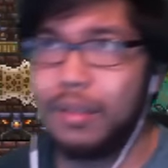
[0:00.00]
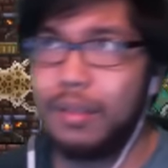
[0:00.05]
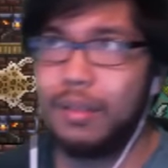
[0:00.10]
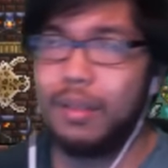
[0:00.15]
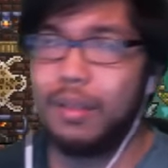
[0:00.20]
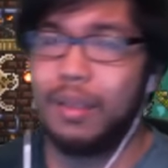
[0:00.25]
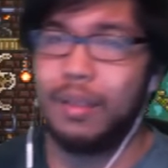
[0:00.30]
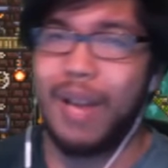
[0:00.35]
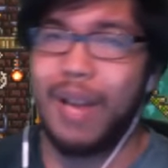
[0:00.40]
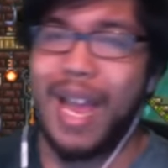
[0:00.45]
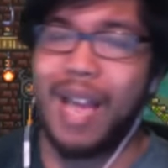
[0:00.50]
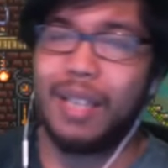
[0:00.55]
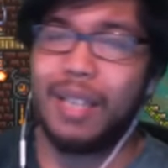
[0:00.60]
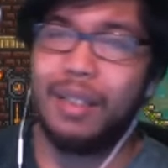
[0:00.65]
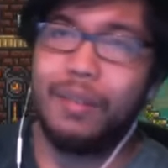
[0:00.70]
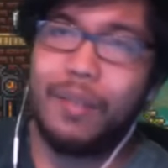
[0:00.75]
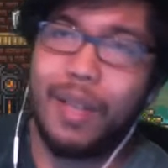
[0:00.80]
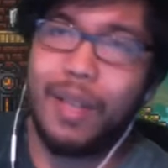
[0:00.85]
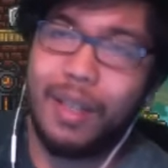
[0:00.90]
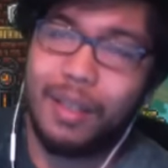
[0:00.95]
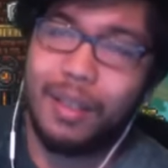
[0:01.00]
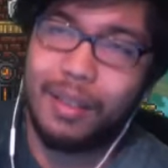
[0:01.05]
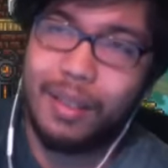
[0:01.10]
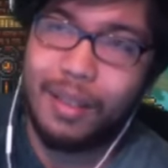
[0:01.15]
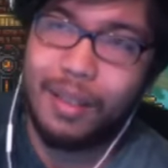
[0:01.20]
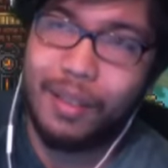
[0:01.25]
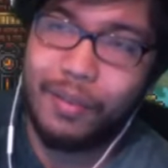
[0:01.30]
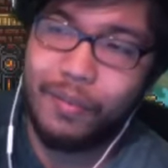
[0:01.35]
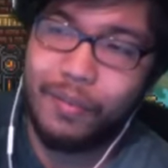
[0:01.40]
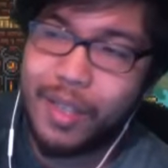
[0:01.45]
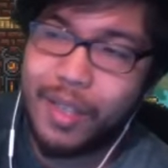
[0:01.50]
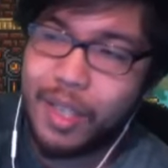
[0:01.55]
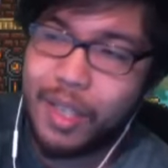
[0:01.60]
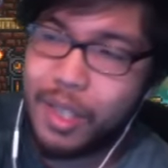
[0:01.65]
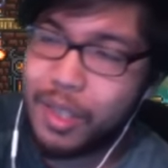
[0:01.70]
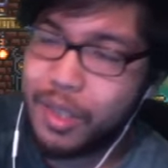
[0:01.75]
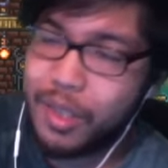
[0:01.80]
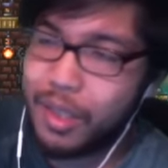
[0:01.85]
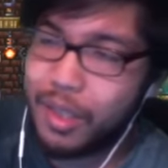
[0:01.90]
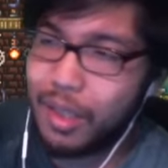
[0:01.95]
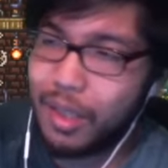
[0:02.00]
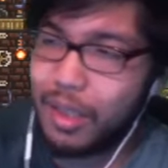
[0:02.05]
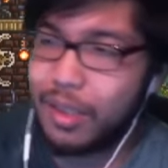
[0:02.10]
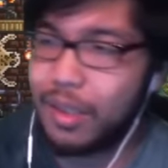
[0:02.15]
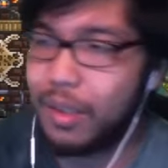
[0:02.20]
you know, activate the fish